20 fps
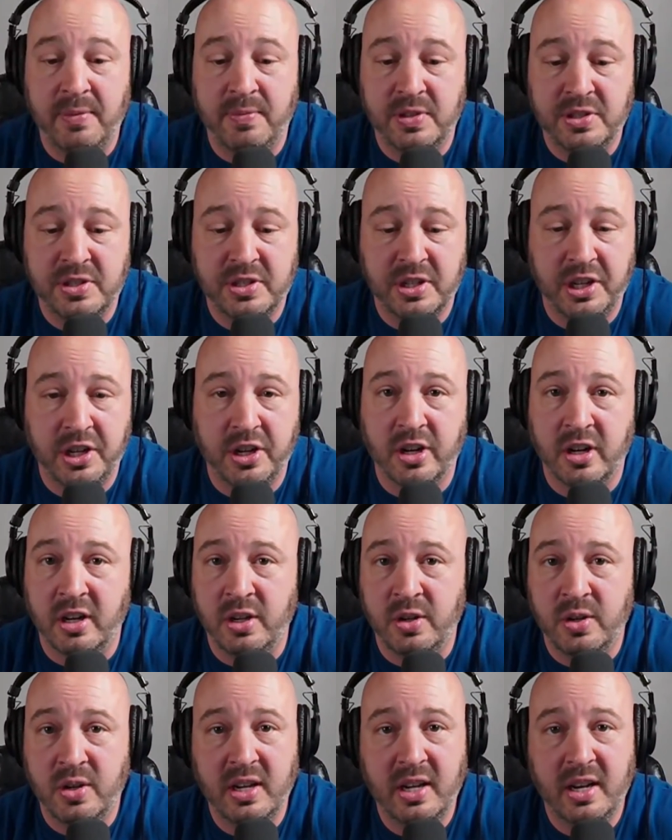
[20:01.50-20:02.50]
and secure,
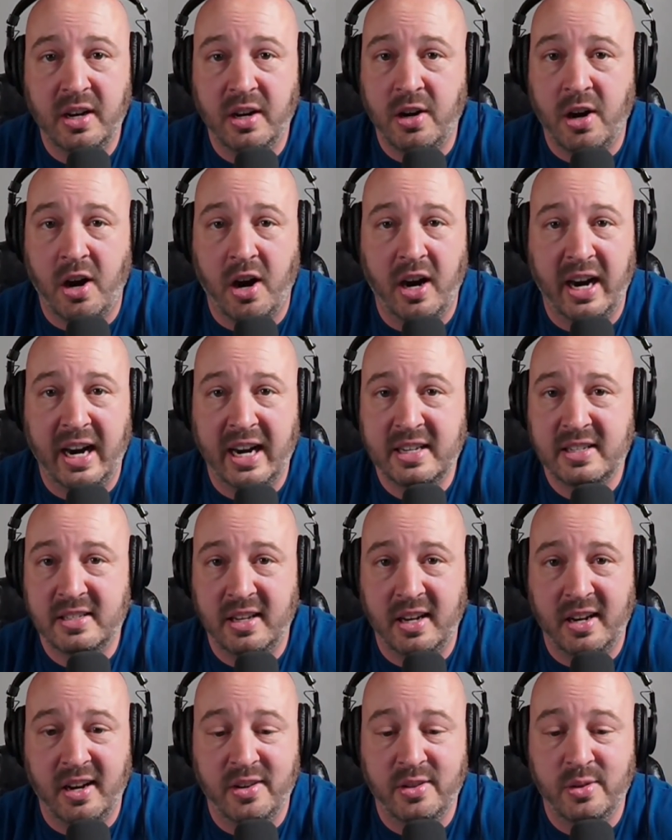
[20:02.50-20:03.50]
you can get in a car
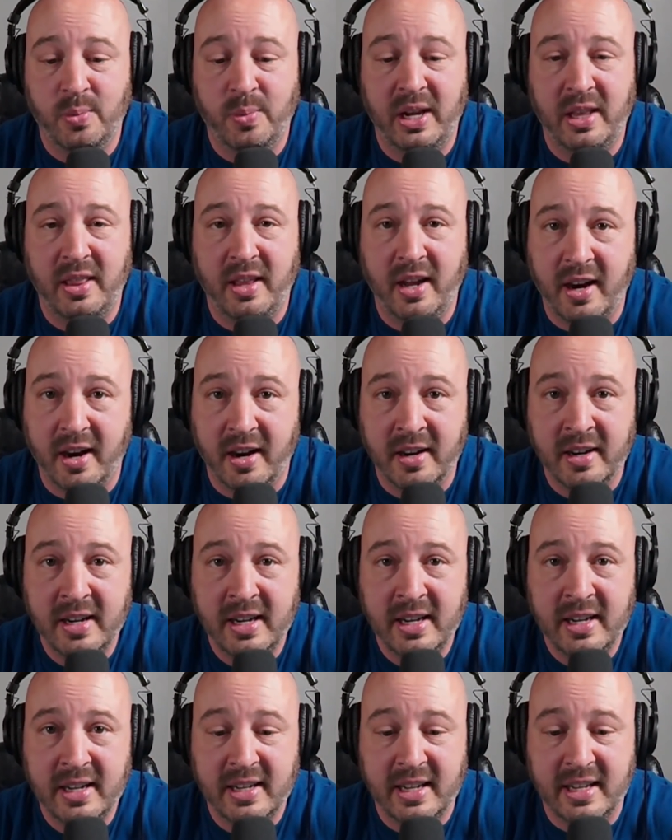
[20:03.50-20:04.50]
accident on the way there.
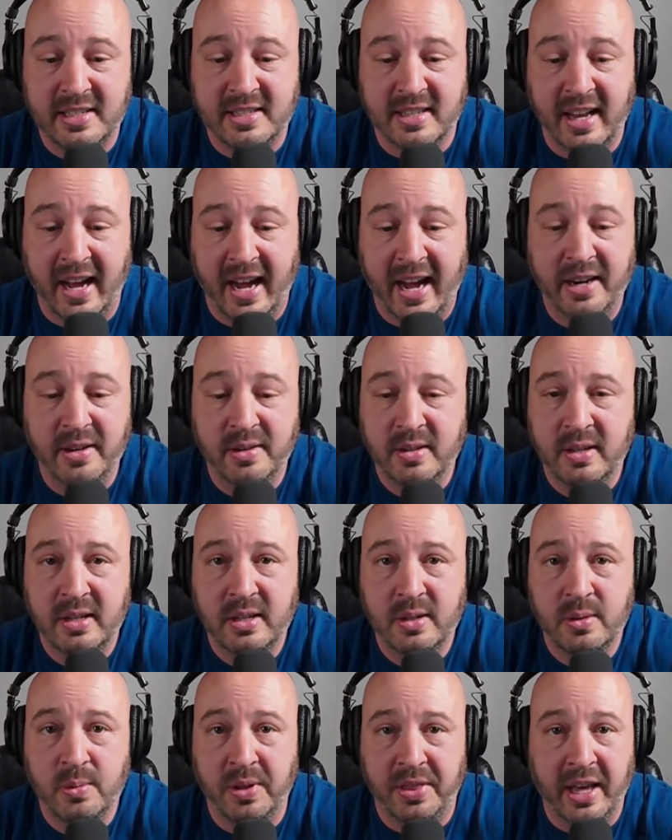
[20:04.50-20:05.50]
It's not
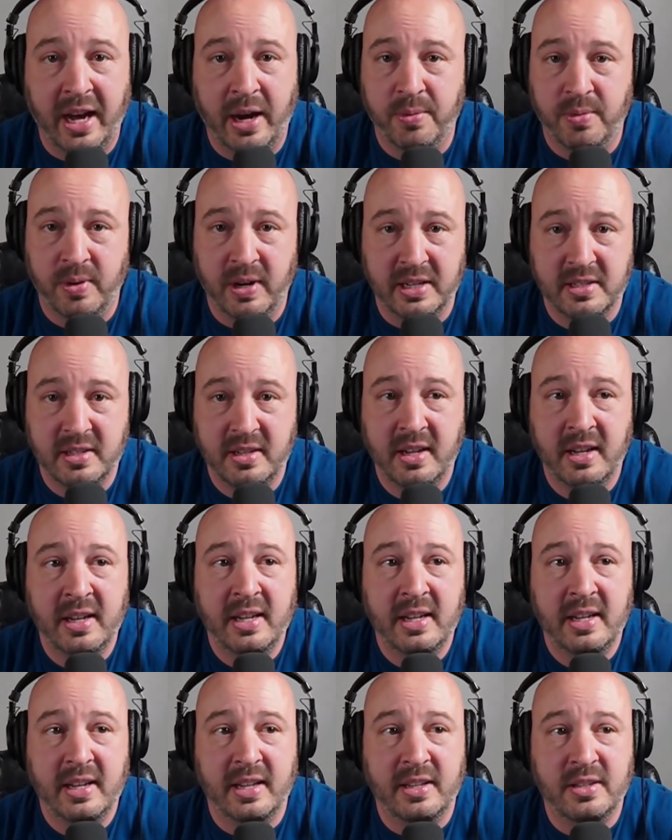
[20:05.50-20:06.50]
without risk.
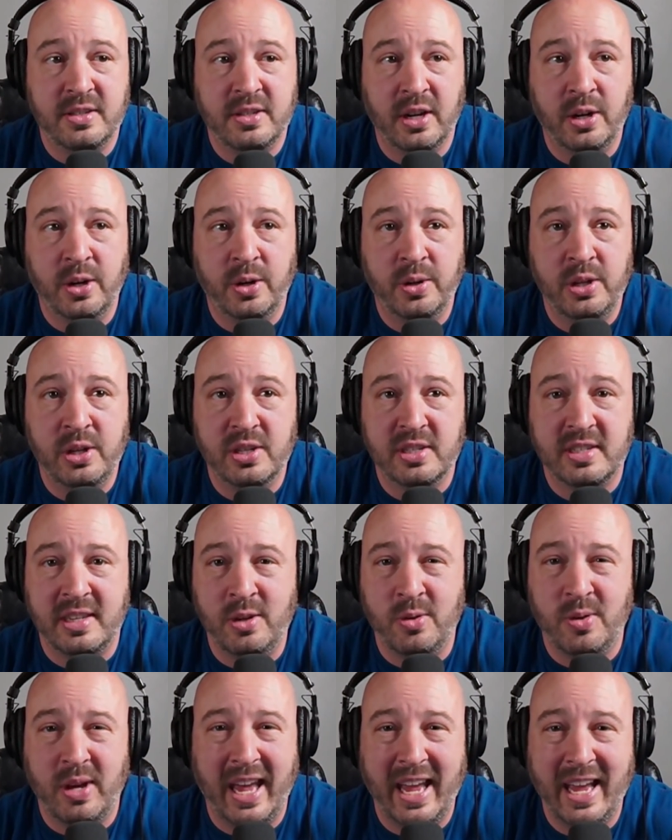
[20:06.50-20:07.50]
And so you just
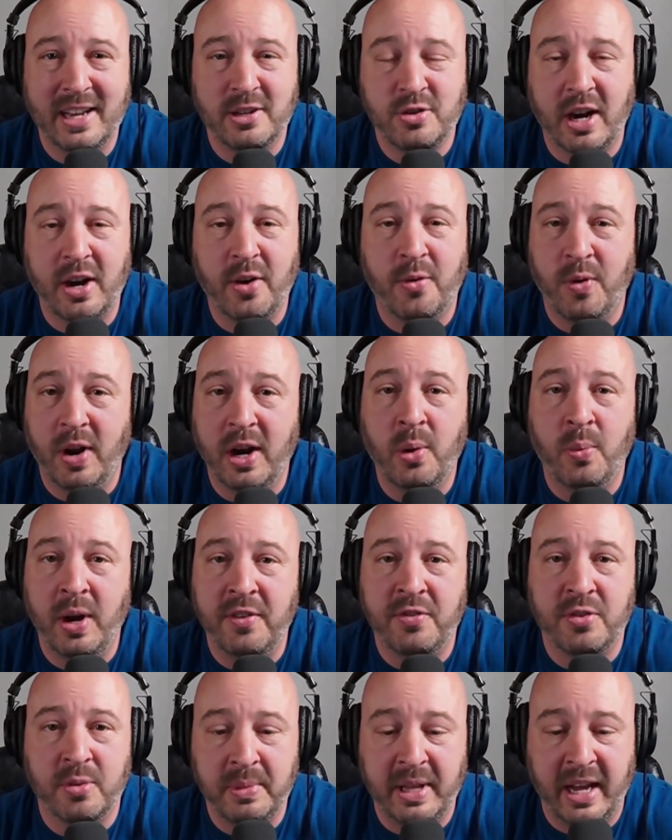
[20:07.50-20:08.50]
you can't try to run
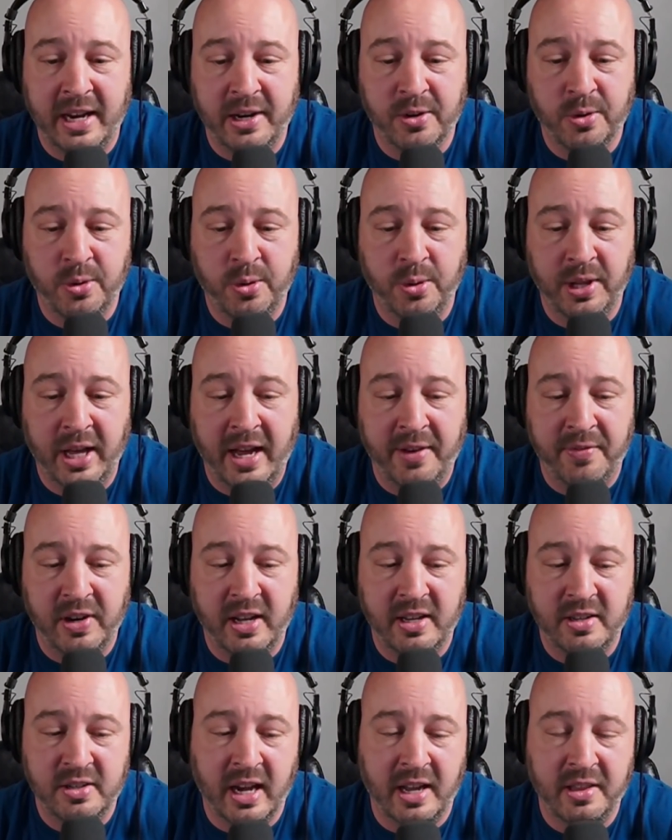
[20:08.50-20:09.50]
away from that your whole life. And
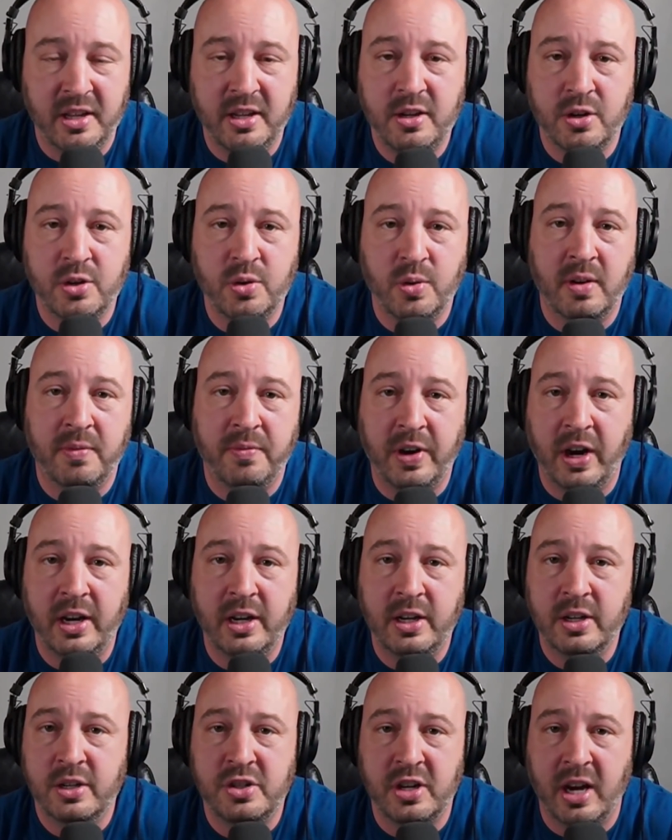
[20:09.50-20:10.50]
I, I think you're doing a very
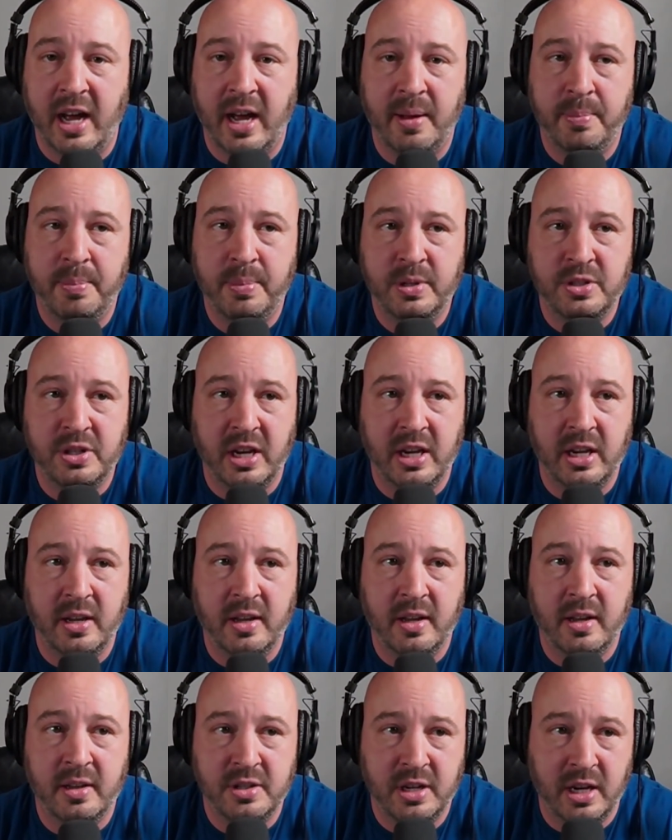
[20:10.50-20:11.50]
good job,
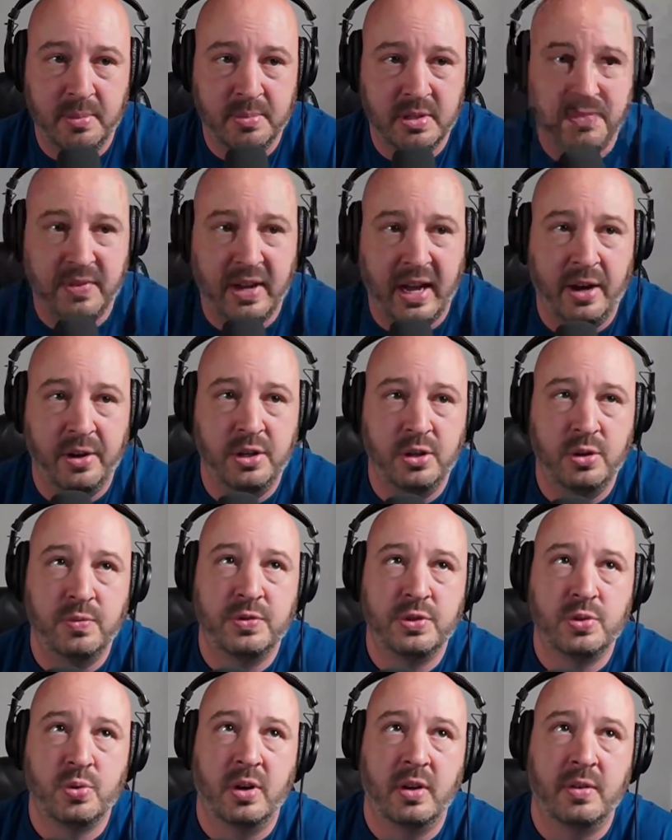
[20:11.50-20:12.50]
James, of how
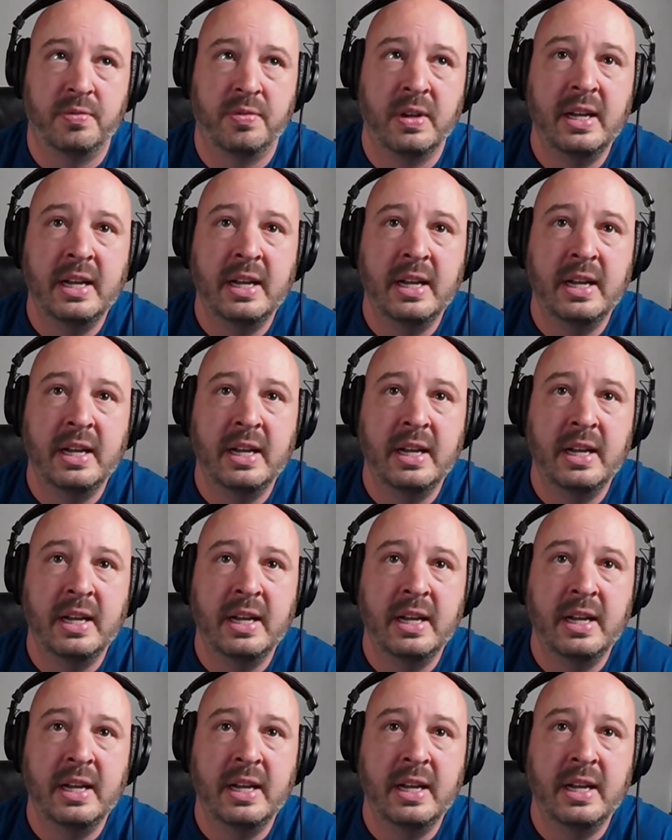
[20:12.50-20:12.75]
you've sort of